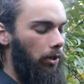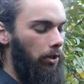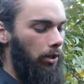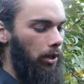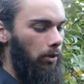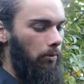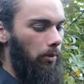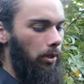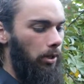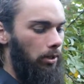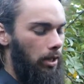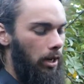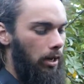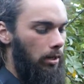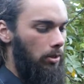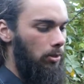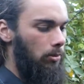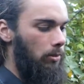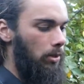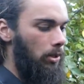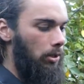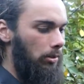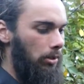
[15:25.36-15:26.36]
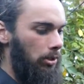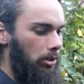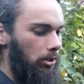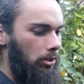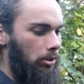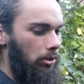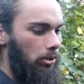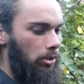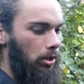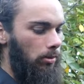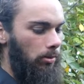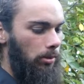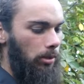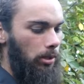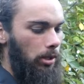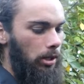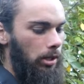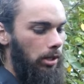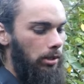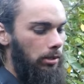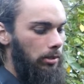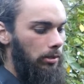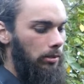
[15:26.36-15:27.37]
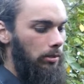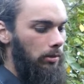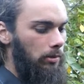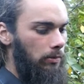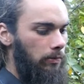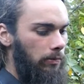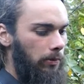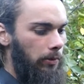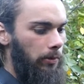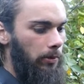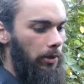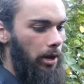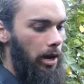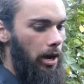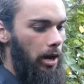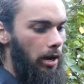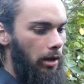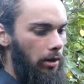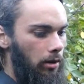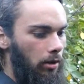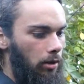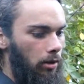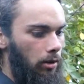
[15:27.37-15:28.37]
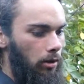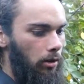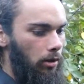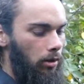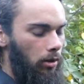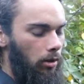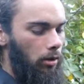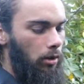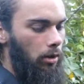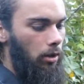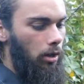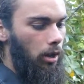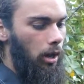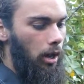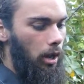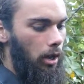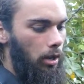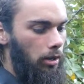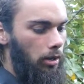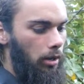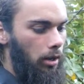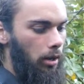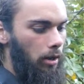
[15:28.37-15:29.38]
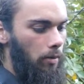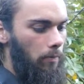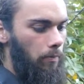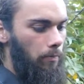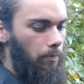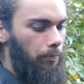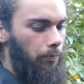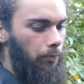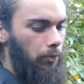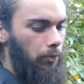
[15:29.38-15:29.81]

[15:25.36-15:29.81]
I think I worked it out to be almost just over 1,000 for all that. And